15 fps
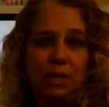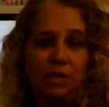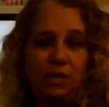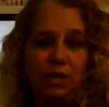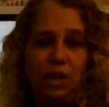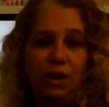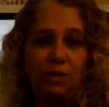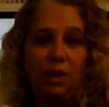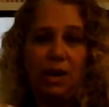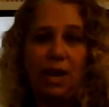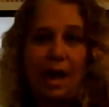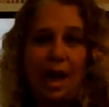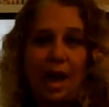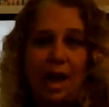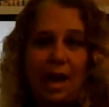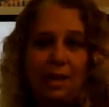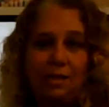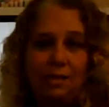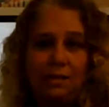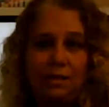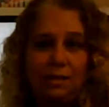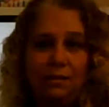she already
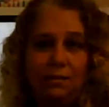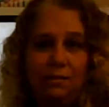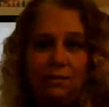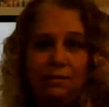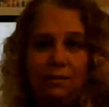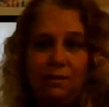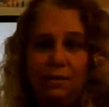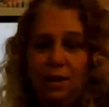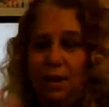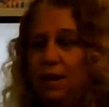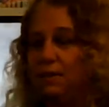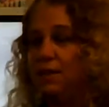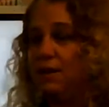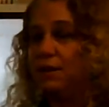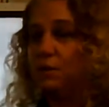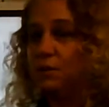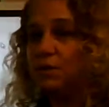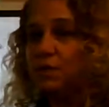has. Okay, that's what